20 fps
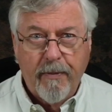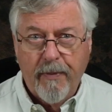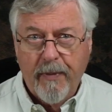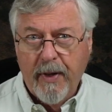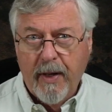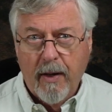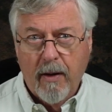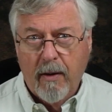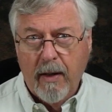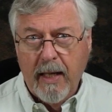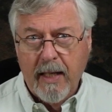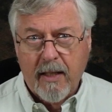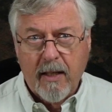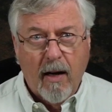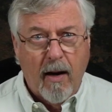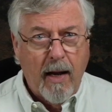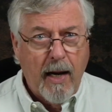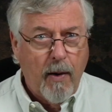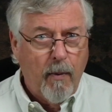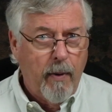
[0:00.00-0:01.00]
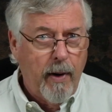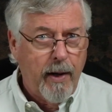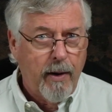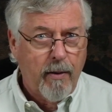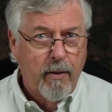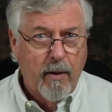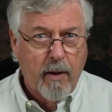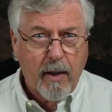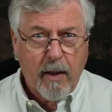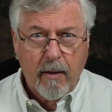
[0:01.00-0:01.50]
you know, it's a light wire
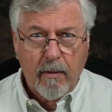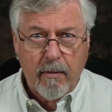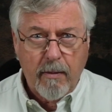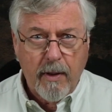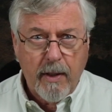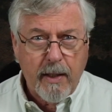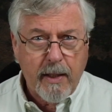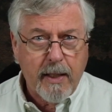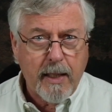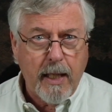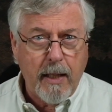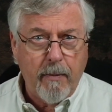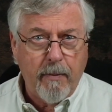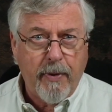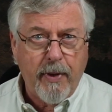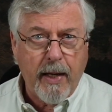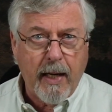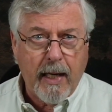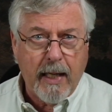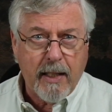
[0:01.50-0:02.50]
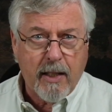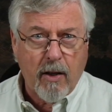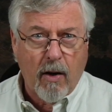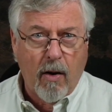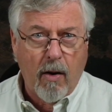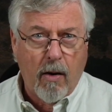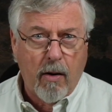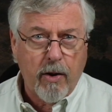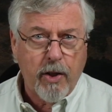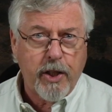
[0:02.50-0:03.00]
hook, same thing. It's a
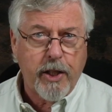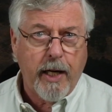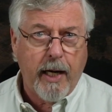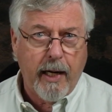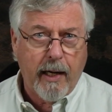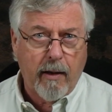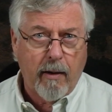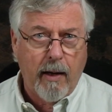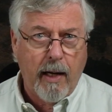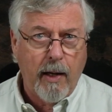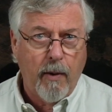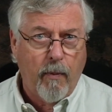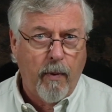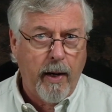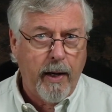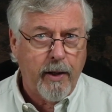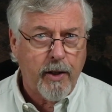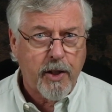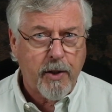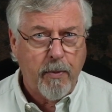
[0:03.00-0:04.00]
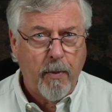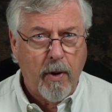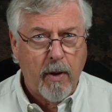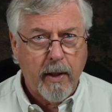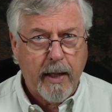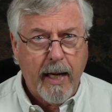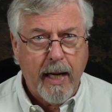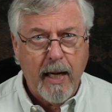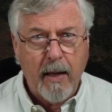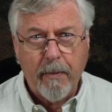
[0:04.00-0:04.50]
long shank, light wire, small
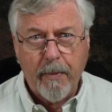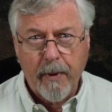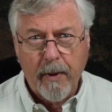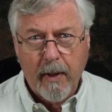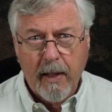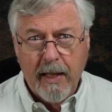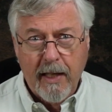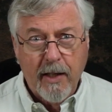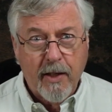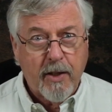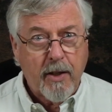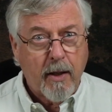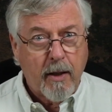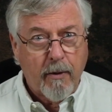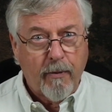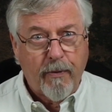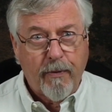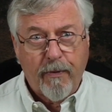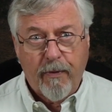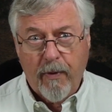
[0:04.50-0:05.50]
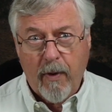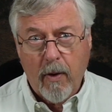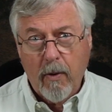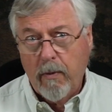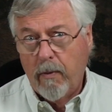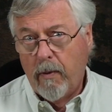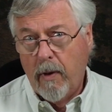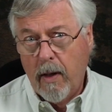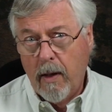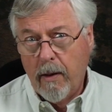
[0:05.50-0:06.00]
gape. It's going to
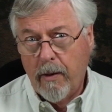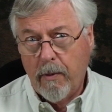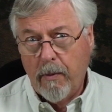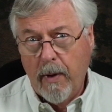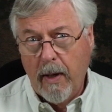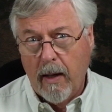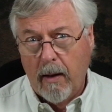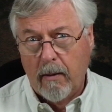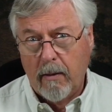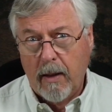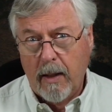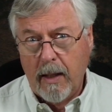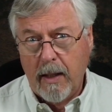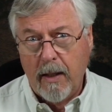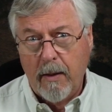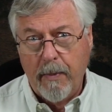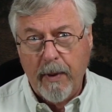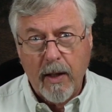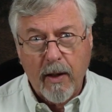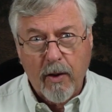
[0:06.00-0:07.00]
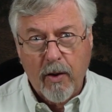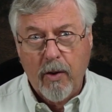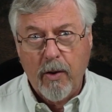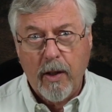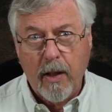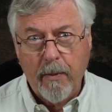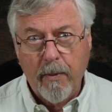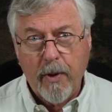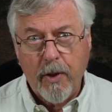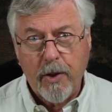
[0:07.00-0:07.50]
float rather well, and it'd be a
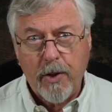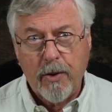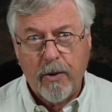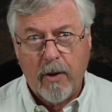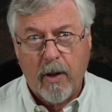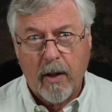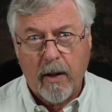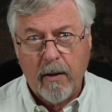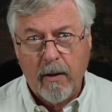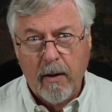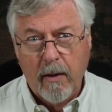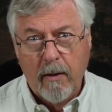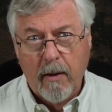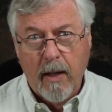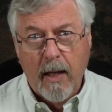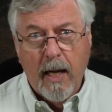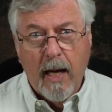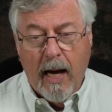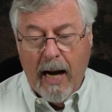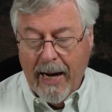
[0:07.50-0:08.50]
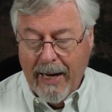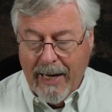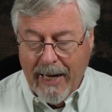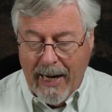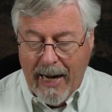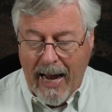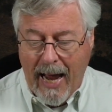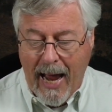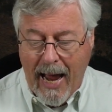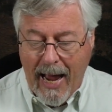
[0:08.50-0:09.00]
good emerger hook. I
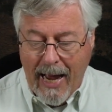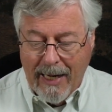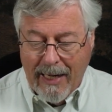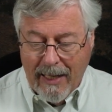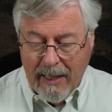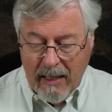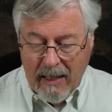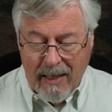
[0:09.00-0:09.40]
could add